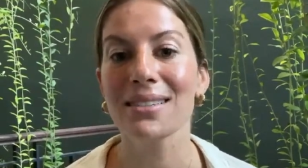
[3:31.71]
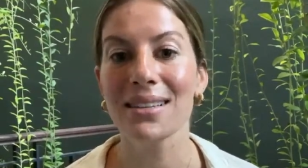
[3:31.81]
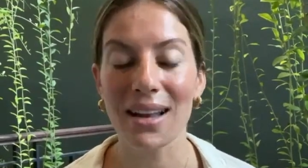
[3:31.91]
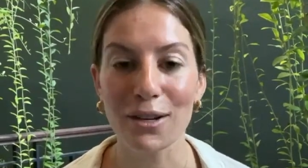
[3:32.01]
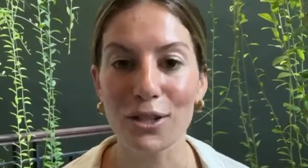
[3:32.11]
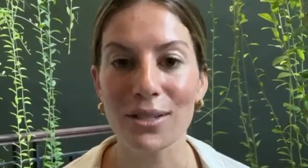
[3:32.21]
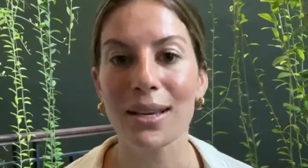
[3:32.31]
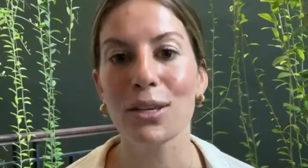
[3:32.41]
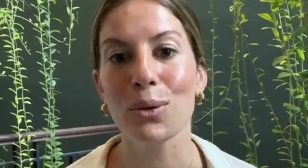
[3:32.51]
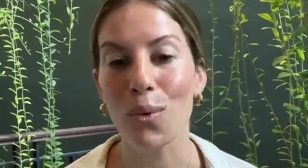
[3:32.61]
the nudges
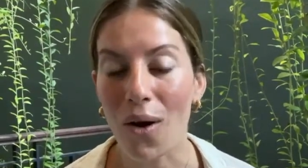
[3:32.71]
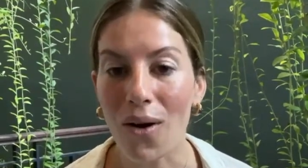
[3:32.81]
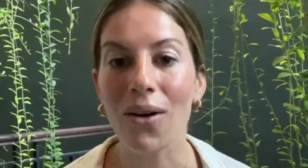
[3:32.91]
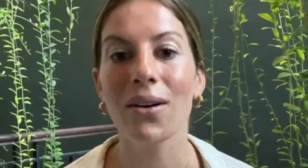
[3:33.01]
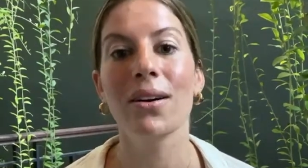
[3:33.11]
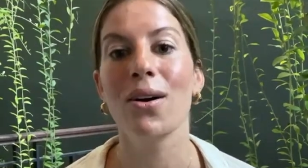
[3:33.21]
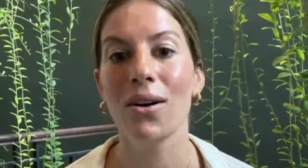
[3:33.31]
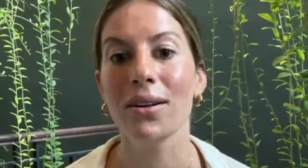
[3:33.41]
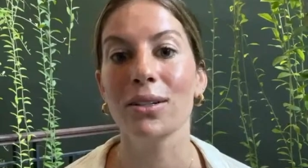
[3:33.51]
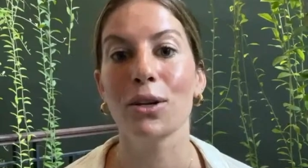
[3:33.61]
that you are
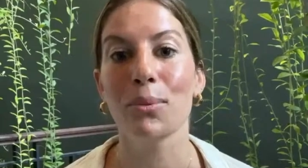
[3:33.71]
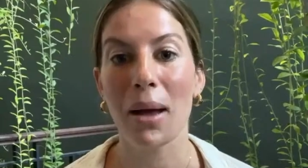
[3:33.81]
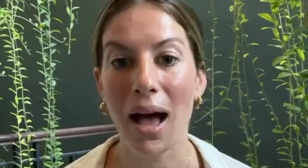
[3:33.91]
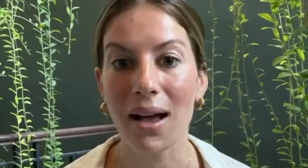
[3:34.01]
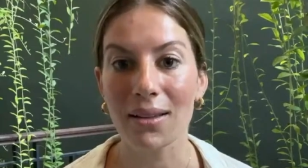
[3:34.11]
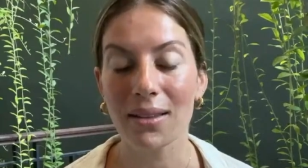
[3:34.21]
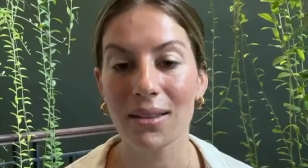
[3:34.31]
on your path.